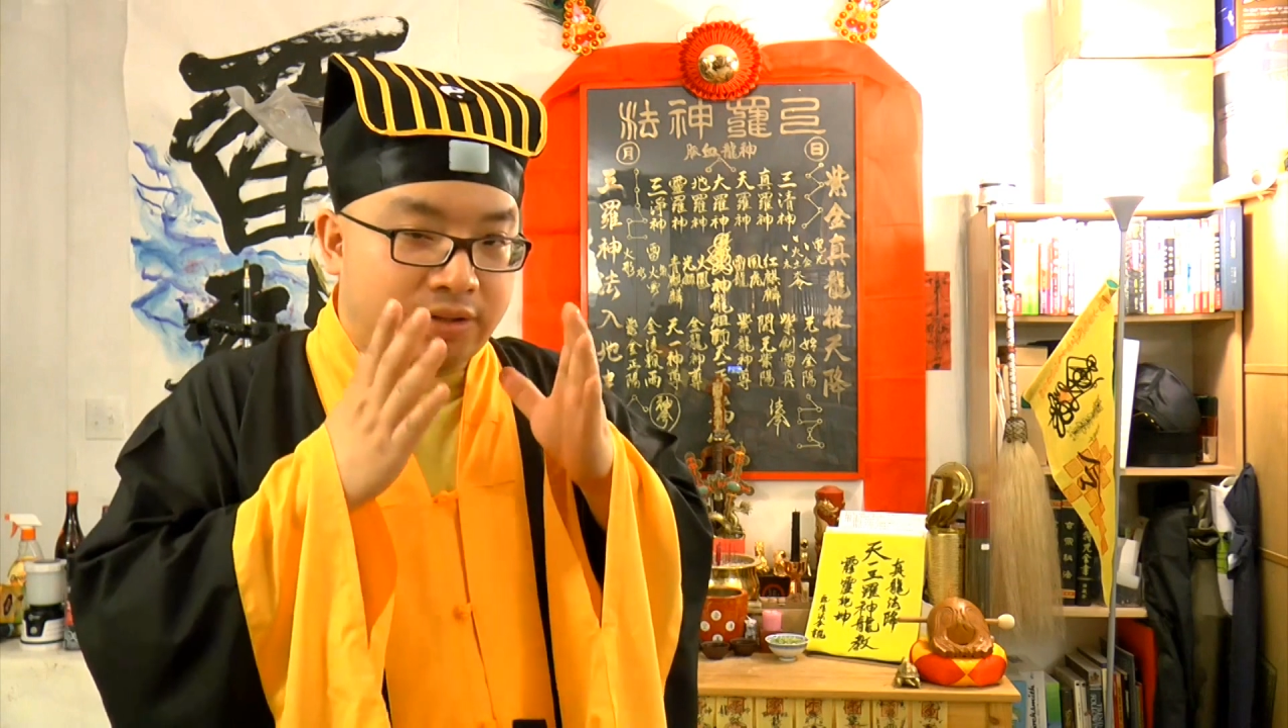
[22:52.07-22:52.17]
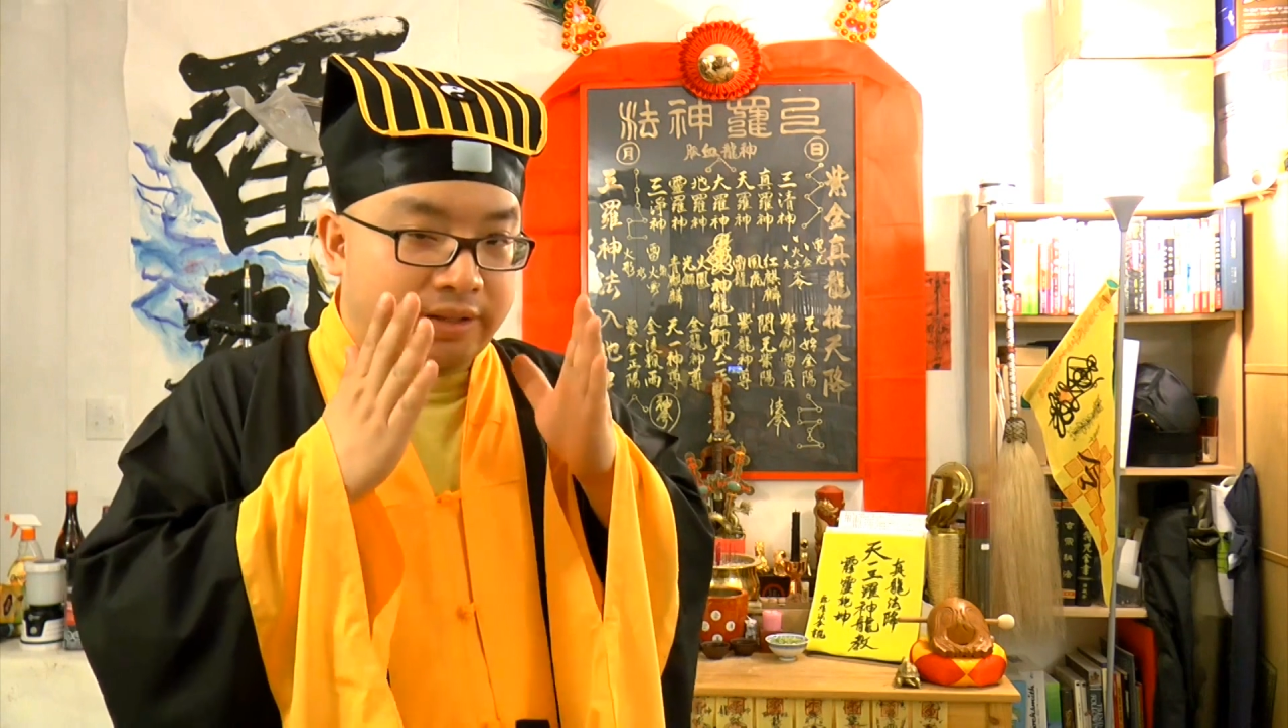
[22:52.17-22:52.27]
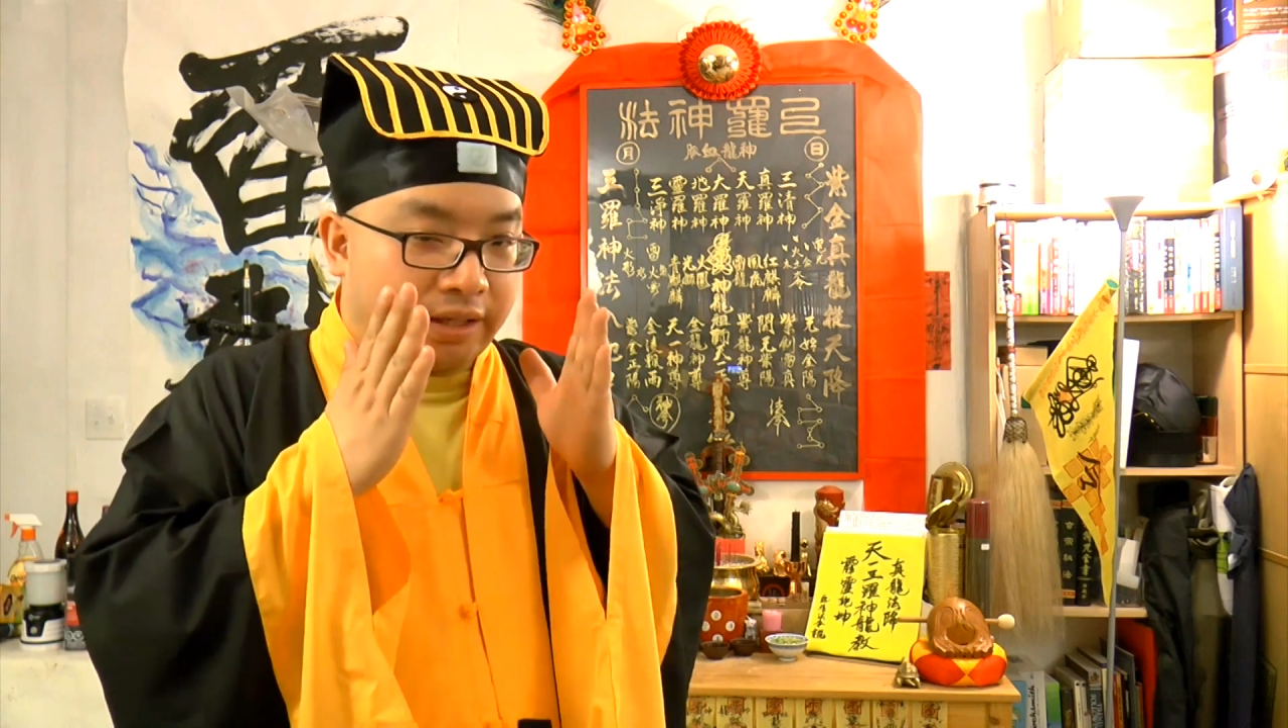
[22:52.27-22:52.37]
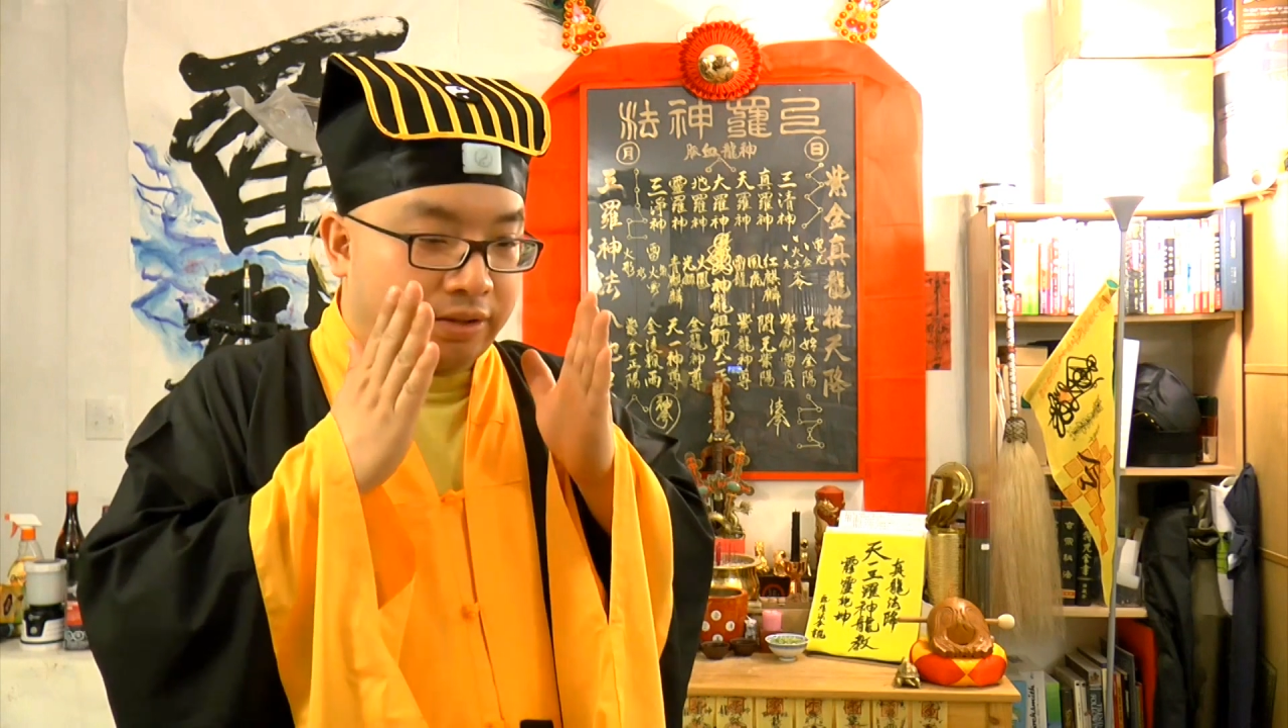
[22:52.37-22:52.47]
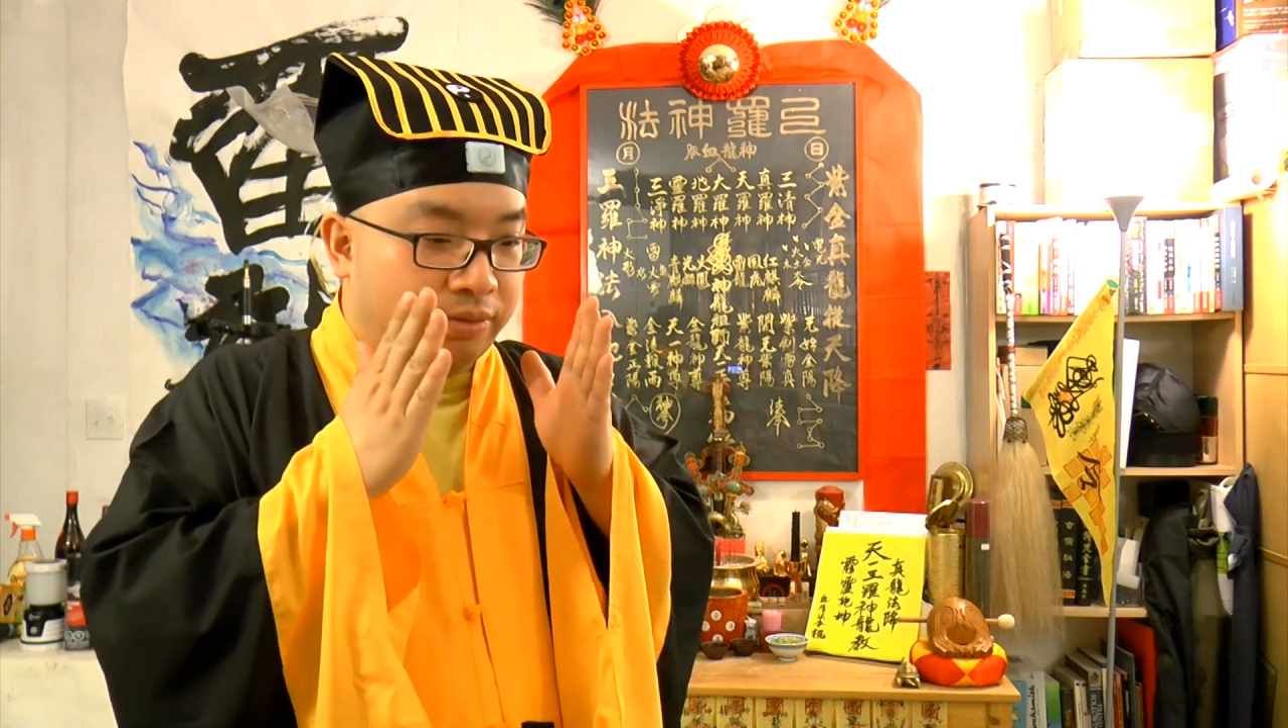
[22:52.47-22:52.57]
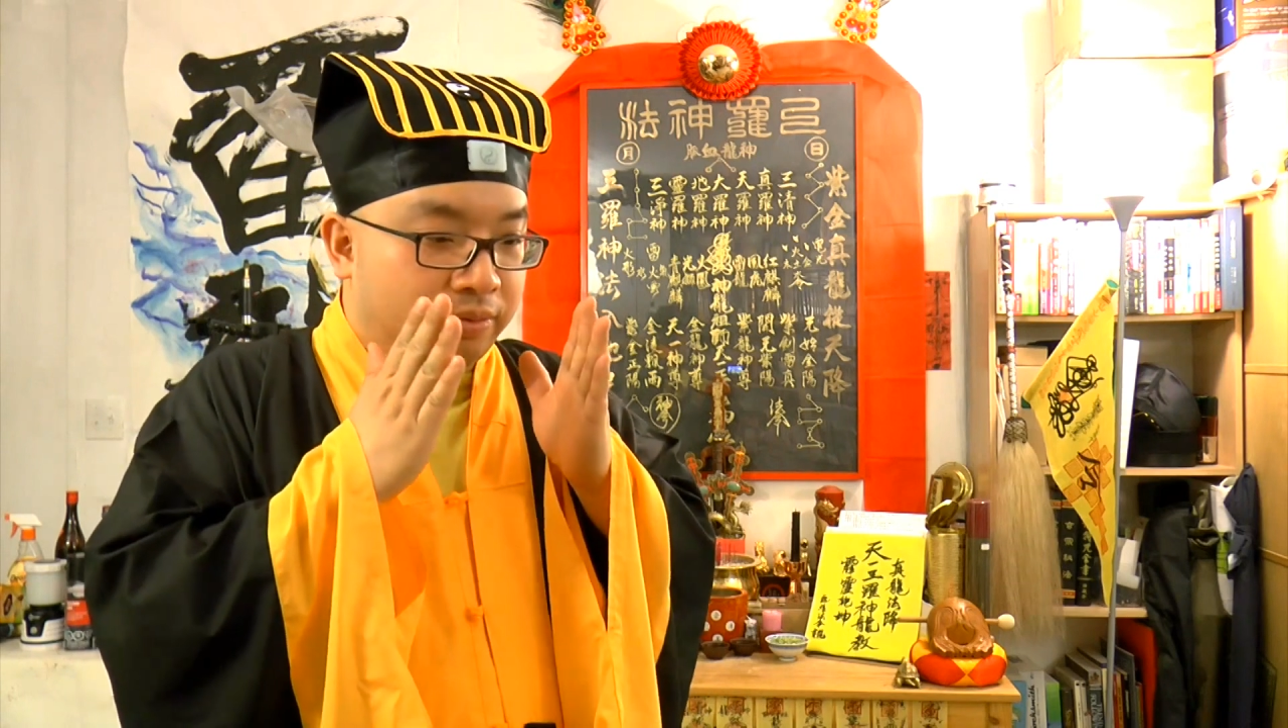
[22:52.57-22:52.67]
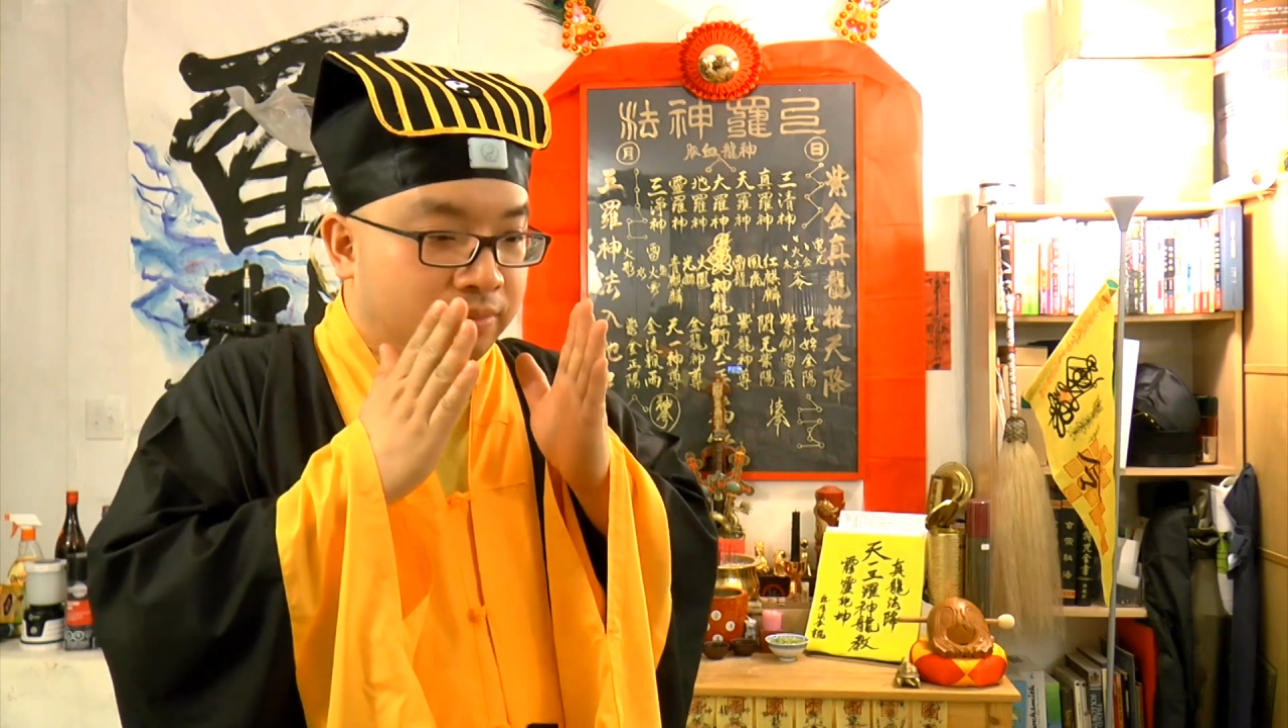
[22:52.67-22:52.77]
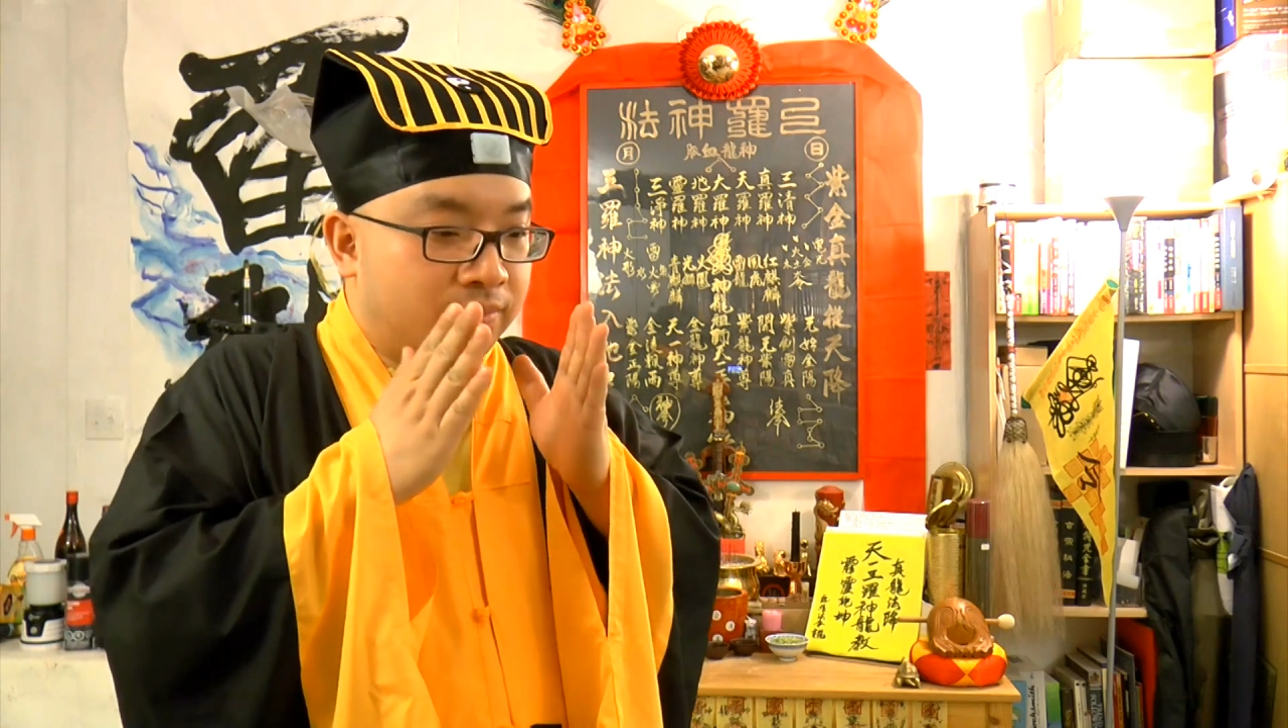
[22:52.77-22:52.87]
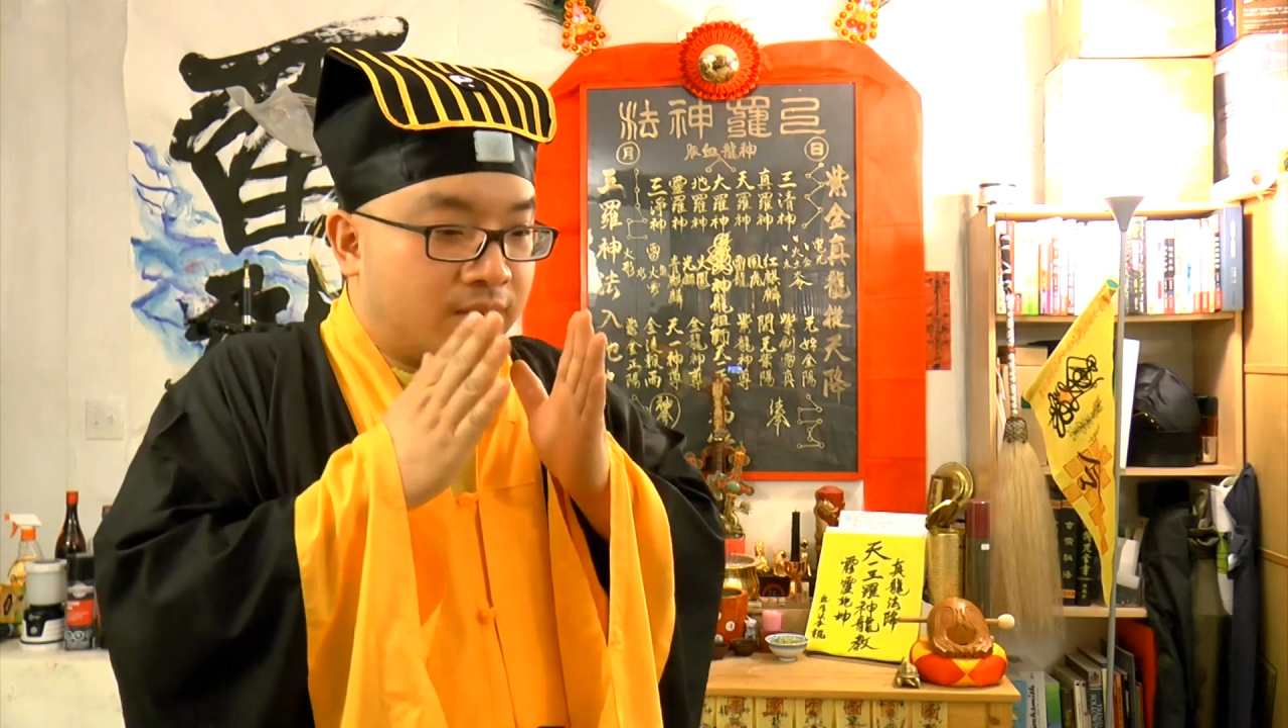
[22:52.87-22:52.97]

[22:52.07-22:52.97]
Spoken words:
stick to